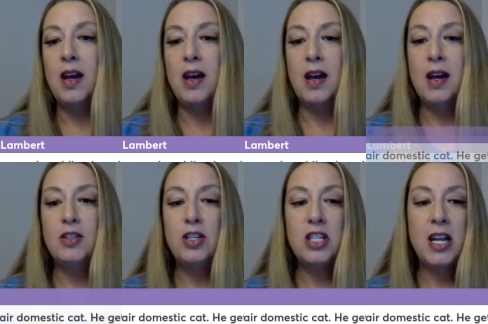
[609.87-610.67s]

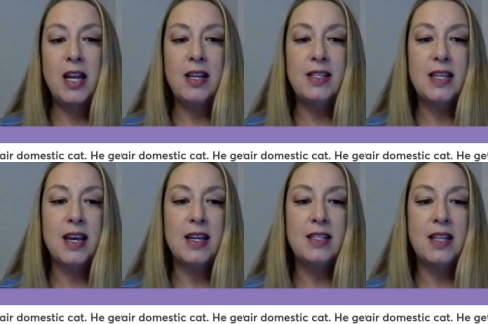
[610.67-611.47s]
Uh, Trisha Ann
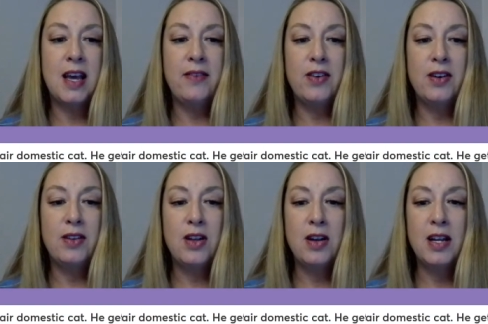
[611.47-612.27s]
says, I have
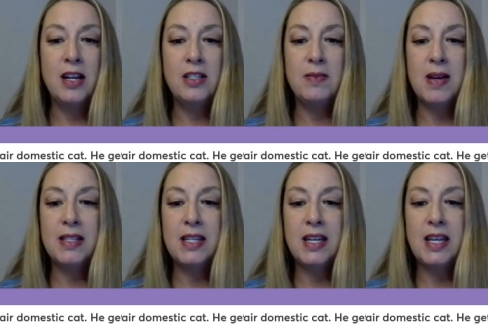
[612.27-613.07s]
a long haired
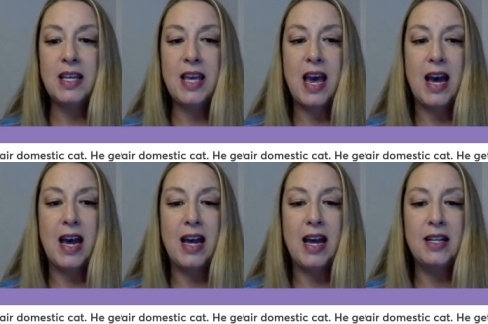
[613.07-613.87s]
domestic
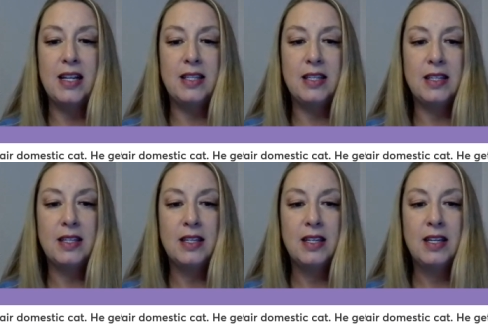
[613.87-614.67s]
cat.
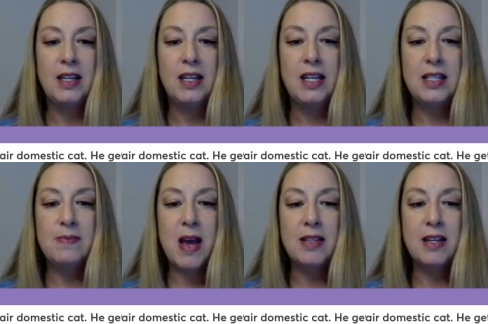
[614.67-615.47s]
He
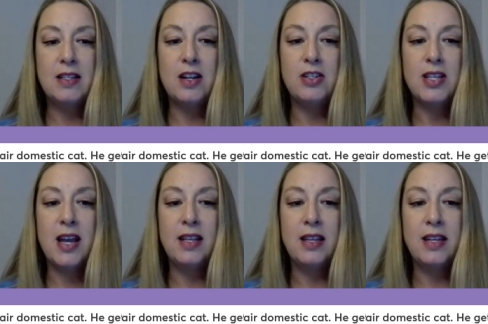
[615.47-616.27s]
gets mats on his
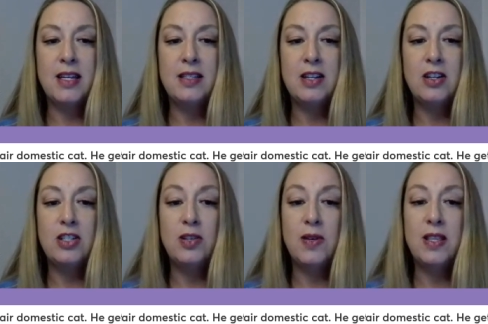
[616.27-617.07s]
underside lately. He
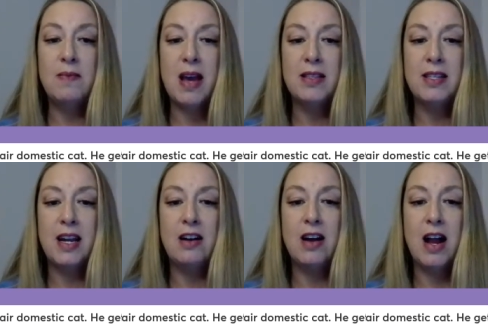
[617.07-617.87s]
started chewing the mats
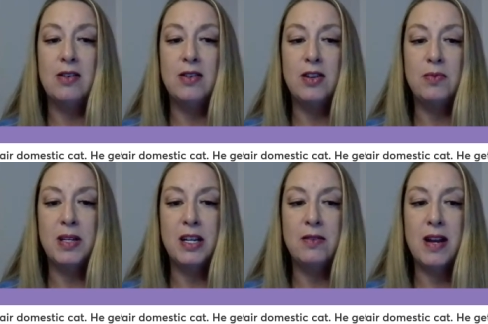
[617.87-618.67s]
and hair out, no
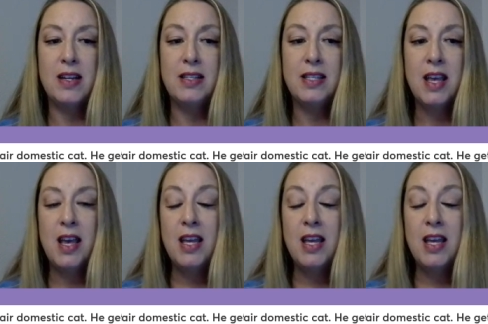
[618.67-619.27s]
bleeding or redness.